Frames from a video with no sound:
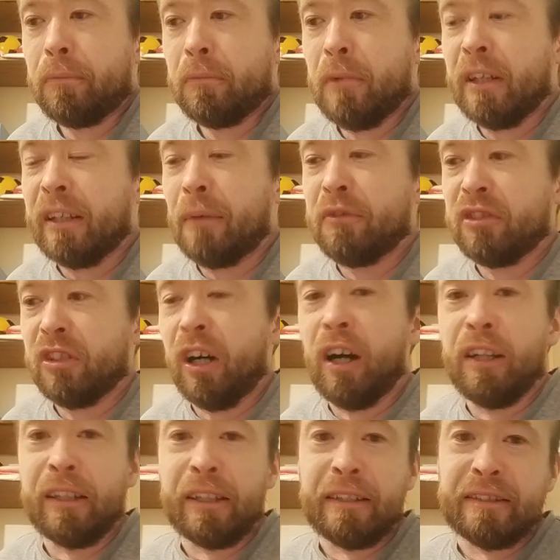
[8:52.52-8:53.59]
when it comes to
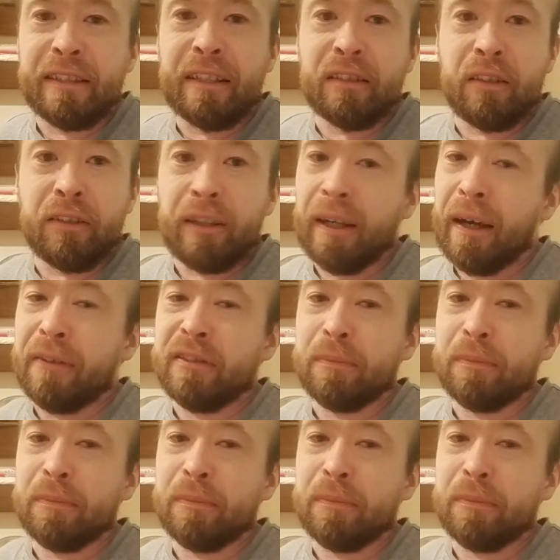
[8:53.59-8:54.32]
Ireland against England, I have